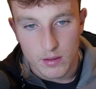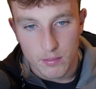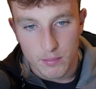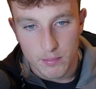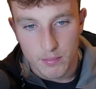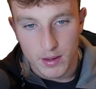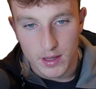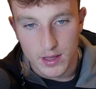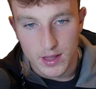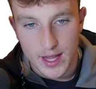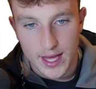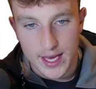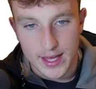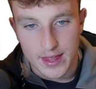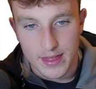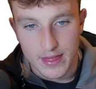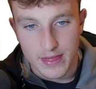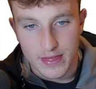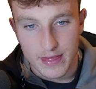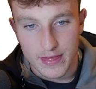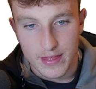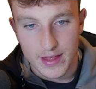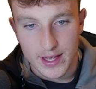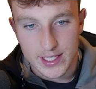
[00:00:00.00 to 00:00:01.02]
but like
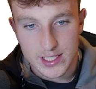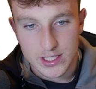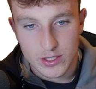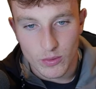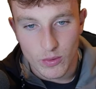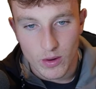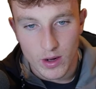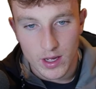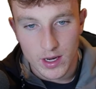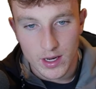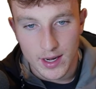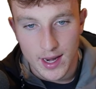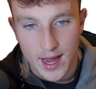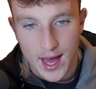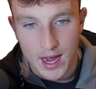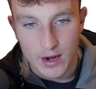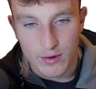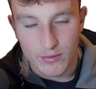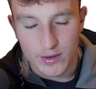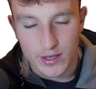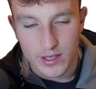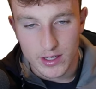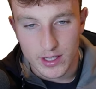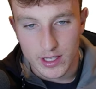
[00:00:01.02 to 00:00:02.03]
this one,
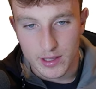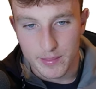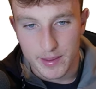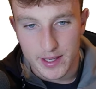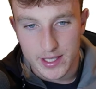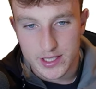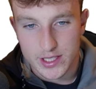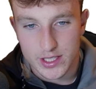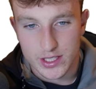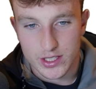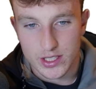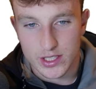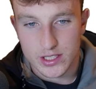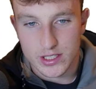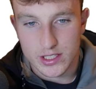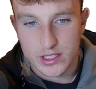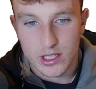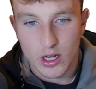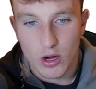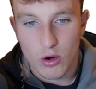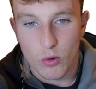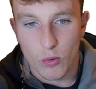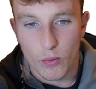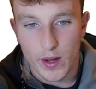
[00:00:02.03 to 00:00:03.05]
not really, because it's just
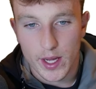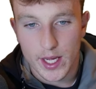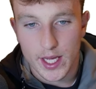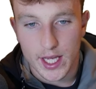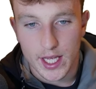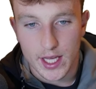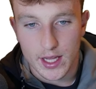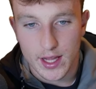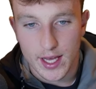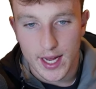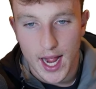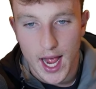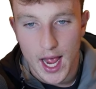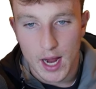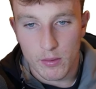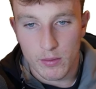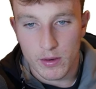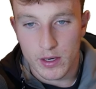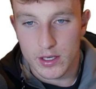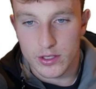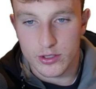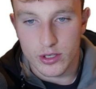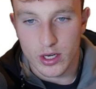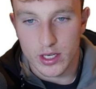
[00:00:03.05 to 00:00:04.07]
so wicky. Like I
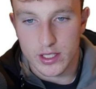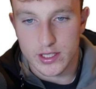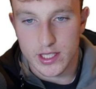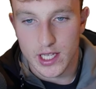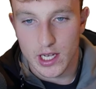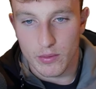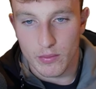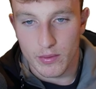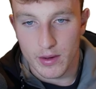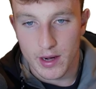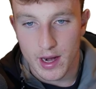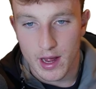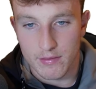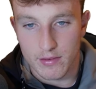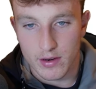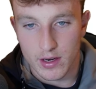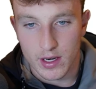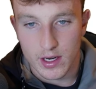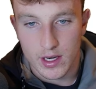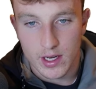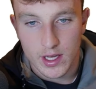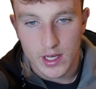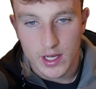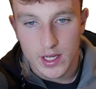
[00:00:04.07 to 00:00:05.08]
wouldn't trust that one
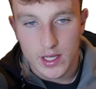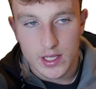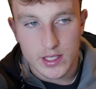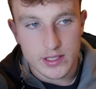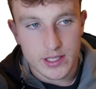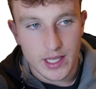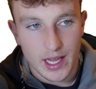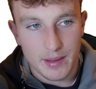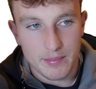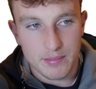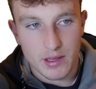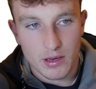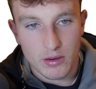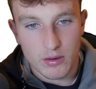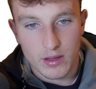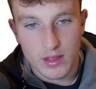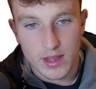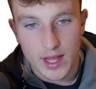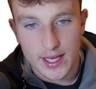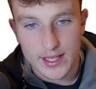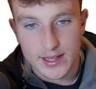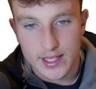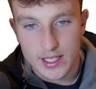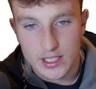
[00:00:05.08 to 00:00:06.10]
ever. Same thing with
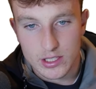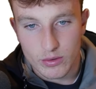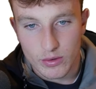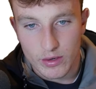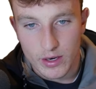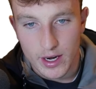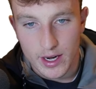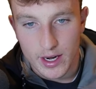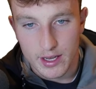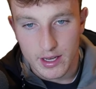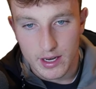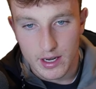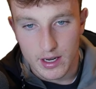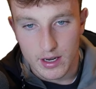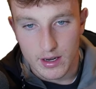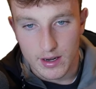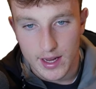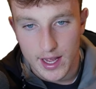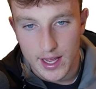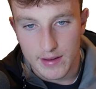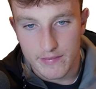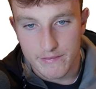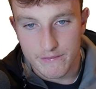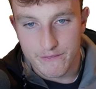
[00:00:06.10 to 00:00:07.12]
like this one right here.
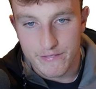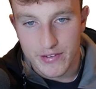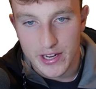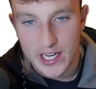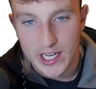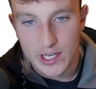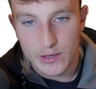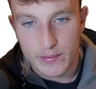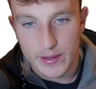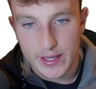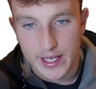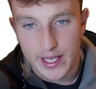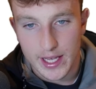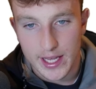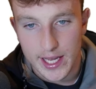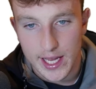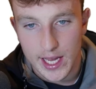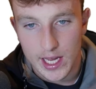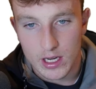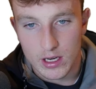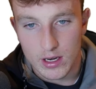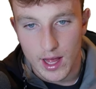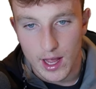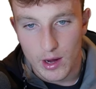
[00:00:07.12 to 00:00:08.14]
Okay, very wicky
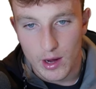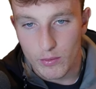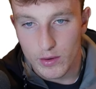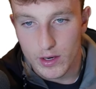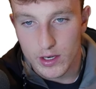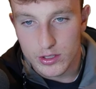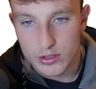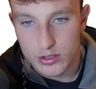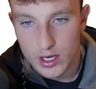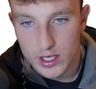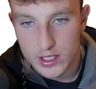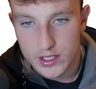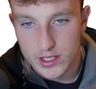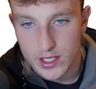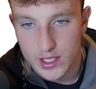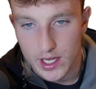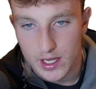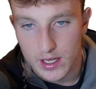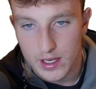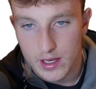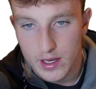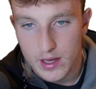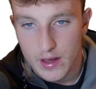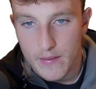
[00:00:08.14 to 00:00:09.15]
candle. I wouldn't trust
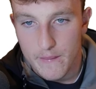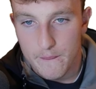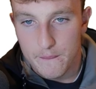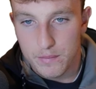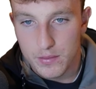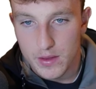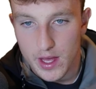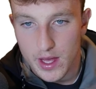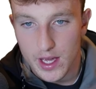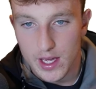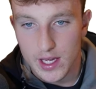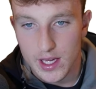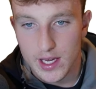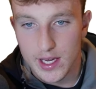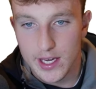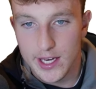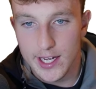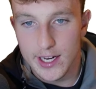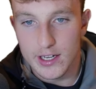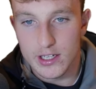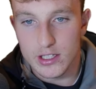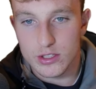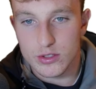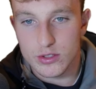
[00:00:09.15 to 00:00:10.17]
it. Okay,
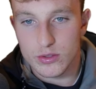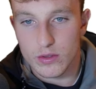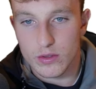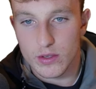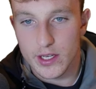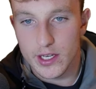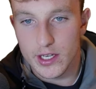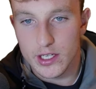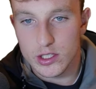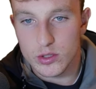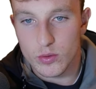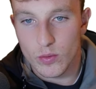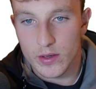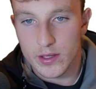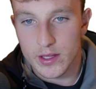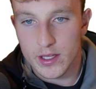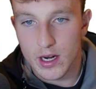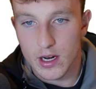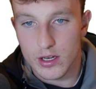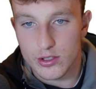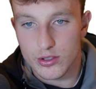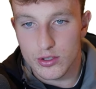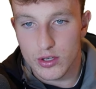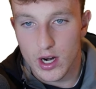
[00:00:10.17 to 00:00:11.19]
here's one
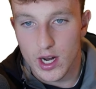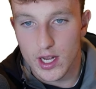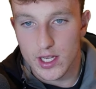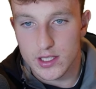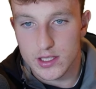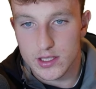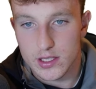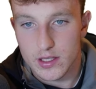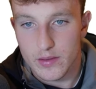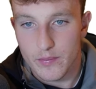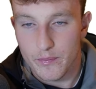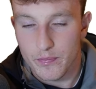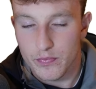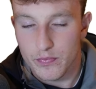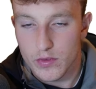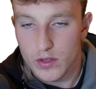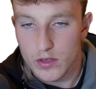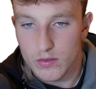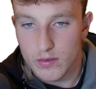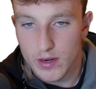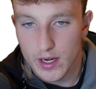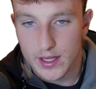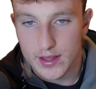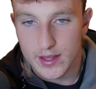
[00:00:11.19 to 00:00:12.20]
that I trust.
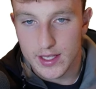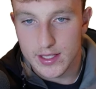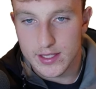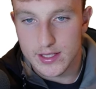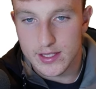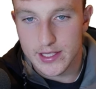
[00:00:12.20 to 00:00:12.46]
Right, this